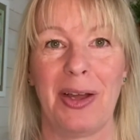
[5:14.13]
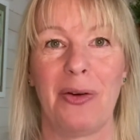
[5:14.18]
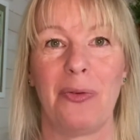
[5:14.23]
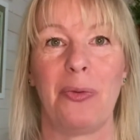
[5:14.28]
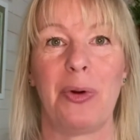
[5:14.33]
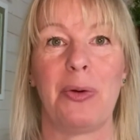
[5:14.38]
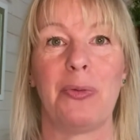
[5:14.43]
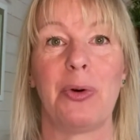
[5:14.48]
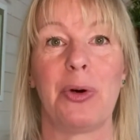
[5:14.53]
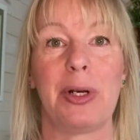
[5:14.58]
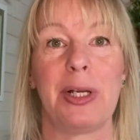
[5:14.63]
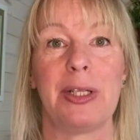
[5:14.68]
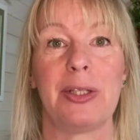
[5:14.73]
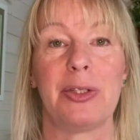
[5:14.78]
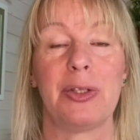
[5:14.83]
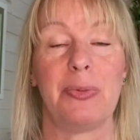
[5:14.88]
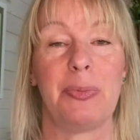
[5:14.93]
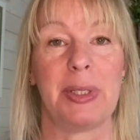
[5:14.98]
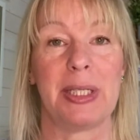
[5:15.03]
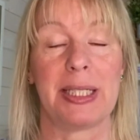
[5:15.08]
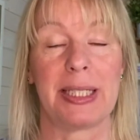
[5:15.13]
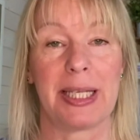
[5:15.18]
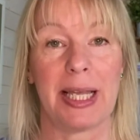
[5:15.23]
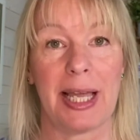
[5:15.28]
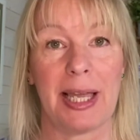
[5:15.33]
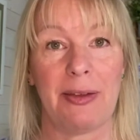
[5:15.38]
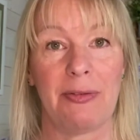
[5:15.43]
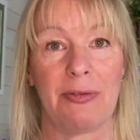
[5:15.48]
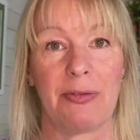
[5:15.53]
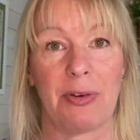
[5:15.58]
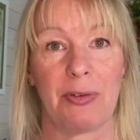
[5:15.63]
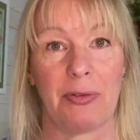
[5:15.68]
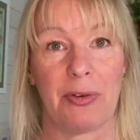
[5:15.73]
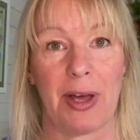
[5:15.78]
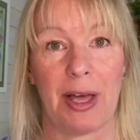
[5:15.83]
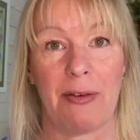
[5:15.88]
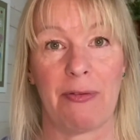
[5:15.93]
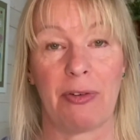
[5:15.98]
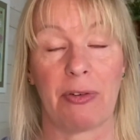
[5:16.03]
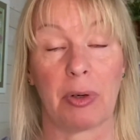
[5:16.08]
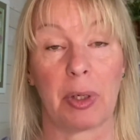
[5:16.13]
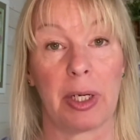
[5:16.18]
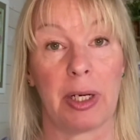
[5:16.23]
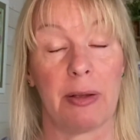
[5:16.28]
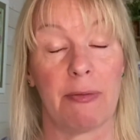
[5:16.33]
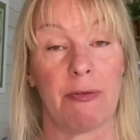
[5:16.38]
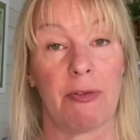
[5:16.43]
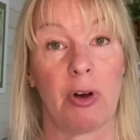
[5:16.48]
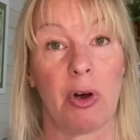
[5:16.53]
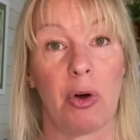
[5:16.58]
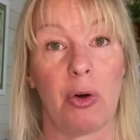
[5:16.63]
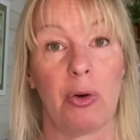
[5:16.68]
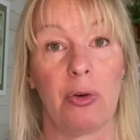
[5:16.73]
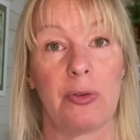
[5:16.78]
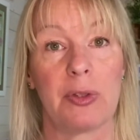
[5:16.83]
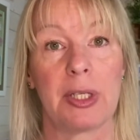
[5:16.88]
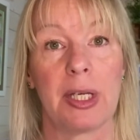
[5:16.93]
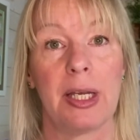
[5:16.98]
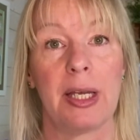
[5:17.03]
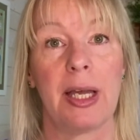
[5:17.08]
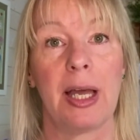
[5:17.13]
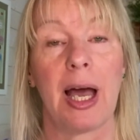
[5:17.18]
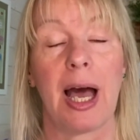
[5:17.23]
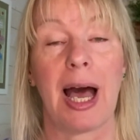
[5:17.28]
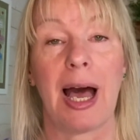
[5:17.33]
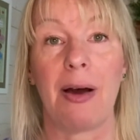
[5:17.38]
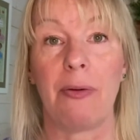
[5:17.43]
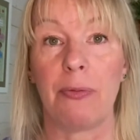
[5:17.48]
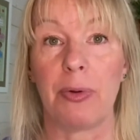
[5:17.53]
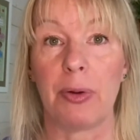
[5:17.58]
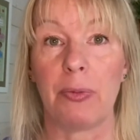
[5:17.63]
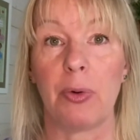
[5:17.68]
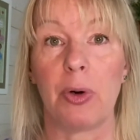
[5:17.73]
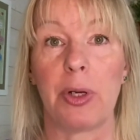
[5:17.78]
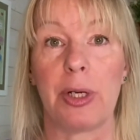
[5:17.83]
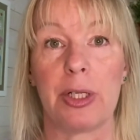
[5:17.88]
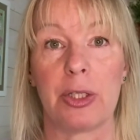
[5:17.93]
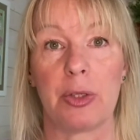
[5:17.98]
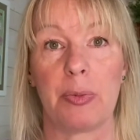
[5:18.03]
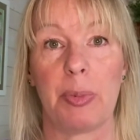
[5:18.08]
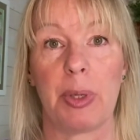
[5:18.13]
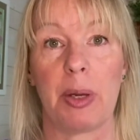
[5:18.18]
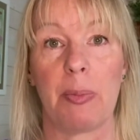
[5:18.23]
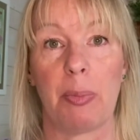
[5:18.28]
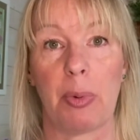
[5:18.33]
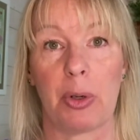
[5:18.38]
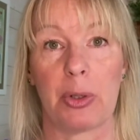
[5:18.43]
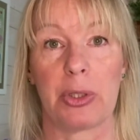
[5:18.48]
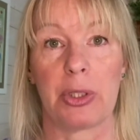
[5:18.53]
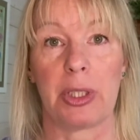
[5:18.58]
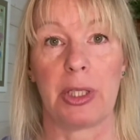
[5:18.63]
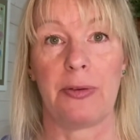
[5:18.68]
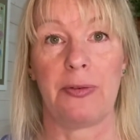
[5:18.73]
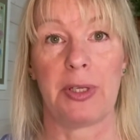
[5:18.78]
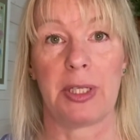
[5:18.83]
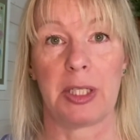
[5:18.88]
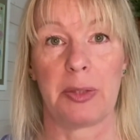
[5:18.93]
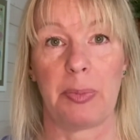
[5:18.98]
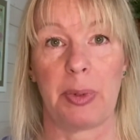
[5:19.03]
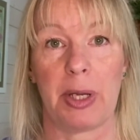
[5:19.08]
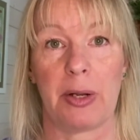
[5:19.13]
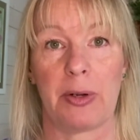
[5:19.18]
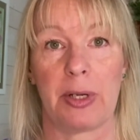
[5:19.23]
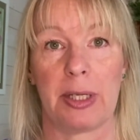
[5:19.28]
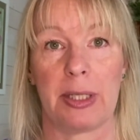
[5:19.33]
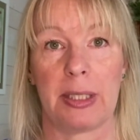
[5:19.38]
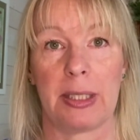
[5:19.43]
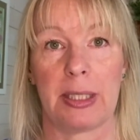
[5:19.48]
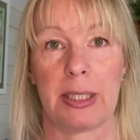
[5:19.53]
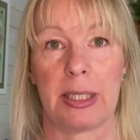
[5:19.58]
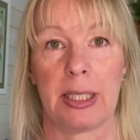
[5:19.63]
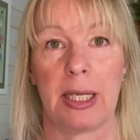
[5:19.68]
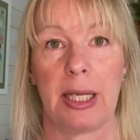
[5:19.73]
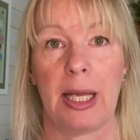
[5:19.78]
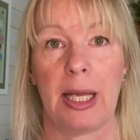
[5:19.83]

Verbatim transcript: We want it to be safe for everyone involved and we want it to be a positive experience.